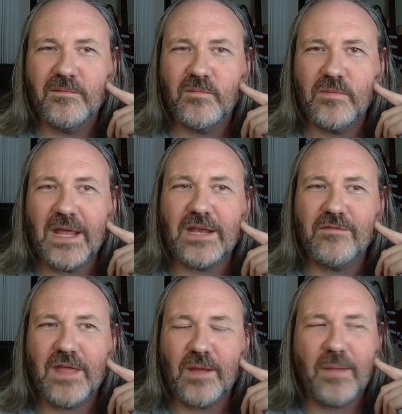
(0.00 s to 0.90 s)
negative
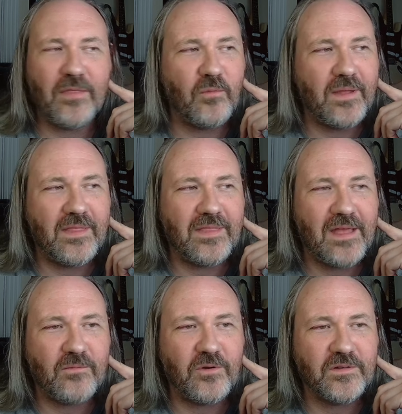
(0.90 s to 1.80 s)
thing about the way
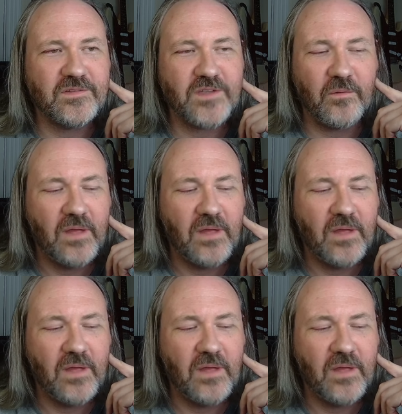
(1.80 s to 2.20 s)
that worked. So